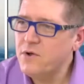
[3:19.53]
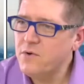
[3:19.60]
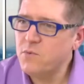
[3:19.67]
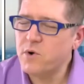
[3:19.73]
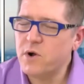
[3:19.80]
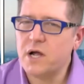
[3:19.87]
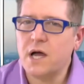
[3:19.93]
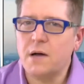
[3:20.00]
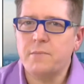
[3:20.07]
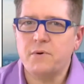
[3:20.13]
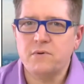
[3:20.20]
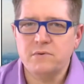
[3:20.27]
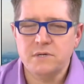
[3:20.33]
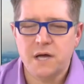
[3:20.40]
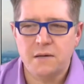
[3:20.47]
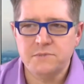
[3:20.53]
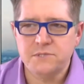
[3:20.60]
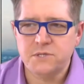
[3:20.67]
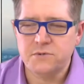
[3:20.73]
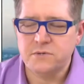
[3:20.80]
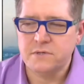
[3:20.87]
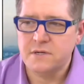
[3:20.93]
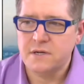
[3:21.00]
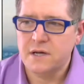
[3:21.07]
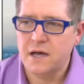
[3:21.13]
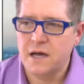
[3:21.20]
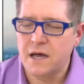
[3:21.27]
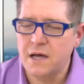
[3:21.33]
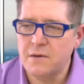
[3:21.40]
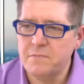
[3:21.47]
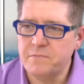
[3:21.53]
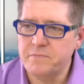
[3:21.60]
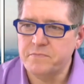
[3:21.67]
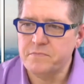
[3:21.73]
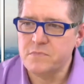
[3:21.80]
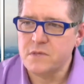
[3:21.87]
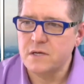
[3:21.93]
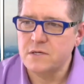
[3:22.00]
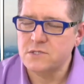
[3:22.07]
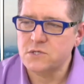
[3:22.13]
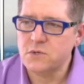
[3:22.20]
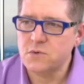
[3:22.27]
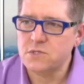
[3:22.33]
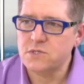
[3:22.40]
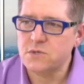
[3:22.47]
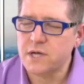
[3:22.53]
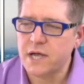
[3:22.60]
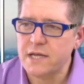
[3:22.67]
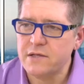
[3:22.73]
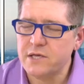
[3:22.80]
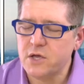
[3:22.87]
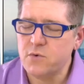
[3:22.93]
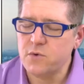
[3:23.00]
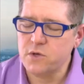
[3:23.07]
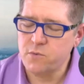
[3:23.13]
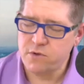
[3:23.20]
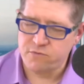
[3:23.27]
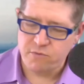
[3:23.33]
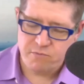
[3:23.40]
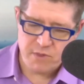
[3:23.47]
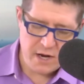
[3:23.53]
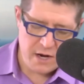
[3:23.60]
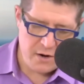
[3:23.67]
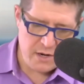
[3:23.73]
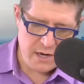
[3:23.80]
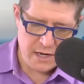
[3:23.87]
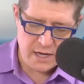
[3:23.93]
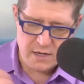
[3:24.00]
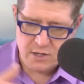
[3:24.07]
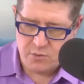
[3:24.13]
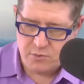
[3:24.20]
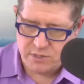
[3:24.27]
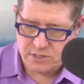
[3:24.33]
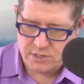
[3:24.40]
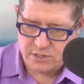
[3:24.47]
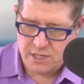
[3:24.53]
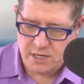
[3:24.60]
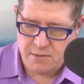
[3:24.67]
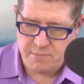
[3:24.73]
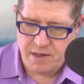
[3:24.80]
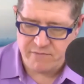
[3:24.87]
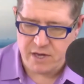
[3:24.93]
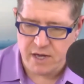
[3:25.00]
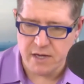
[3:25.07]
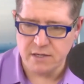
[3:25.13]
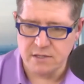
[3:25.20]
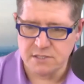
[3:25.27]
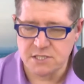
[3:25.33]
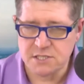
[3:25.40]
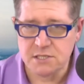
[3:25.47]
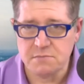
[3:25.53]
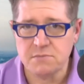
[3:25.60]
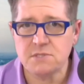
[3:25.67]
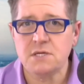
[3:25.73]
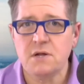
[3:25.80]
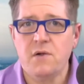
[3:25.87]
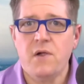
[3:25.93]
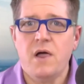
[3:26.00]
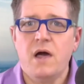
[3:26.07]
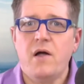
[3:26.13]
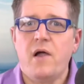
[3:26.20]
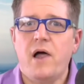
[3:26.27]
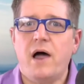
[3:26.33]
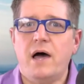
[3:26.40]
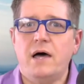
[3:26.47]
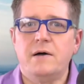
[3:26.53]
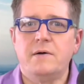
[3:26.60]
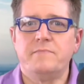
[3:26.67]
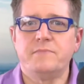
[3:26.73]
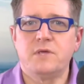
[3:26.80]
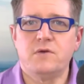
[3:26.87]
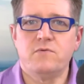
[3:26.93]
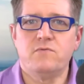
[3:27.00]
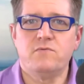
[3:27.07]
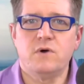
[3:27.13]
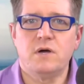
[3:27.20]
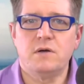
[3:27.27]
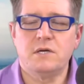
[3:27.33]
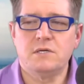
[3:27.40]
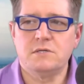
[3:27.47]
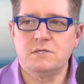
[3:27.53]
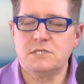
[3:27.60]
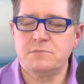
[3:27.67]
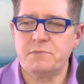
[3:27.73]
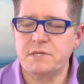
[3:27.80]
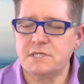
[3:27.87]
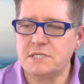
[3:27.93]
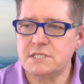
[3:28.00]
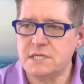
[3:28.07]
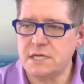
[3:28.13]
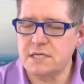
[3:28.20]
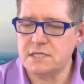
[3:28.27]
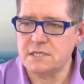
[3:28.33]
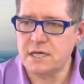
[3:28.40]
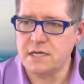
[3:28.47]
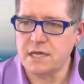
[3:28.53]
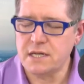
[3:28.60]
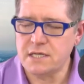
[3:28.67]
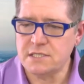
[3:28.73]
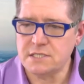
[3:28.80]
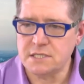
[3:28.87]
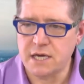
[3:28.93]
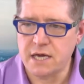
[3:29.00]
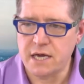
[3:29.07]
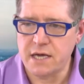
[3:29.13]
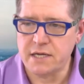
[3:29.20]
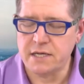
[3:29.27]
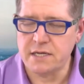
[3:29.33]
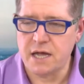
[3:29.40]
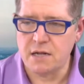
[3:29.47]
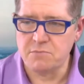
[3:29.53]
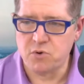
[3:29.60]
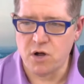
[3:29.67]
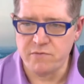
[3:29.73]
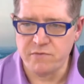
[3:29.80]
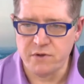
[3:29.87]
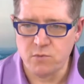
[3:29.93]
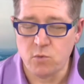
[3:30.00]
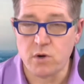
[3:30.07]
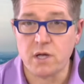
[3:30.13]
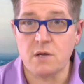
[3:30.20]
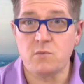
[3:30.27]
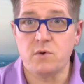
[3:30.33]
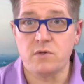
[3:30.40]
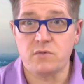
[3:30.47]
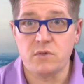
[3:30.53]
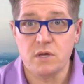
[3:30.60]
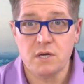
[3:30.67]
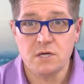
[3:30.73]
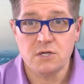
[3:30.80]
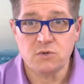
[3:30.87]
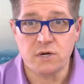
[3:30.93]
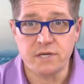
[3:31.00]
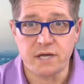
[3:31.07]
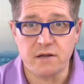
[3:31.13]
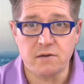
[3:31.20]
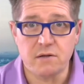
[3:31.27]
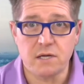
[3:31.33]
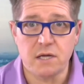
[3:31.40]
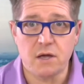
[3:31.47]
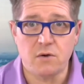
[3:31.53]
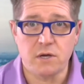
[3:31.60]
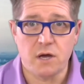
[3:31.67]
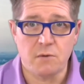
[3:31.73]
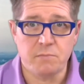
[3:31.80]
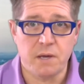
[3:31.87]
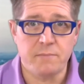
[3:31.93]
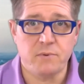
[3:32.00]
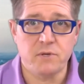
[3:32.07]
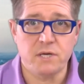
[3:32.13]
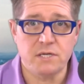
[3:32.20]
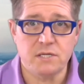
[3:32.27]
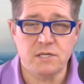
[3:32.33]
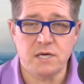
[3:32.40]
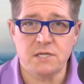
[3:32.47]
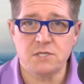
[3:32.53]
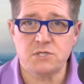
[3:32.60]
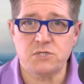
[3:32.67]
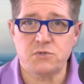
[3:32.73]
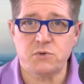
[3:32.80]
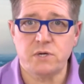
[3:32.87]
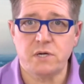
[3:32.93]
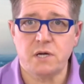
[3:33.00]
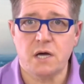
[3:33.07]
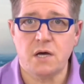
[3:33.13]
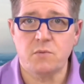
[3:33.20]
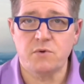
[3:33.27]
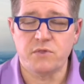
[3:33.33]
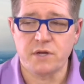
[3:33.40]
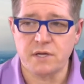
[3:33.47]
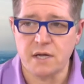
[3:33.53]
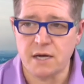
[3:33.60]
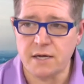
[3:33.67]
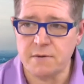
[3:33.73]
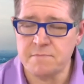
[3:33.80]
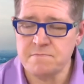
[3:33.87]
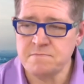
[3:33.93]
were a couple, I'm certain. So kind of you went from there. Again, you went to AVI Systems. You've spent a stint at NSCA, again, nonprofit, working with trying to get young people into the industry with Ignite.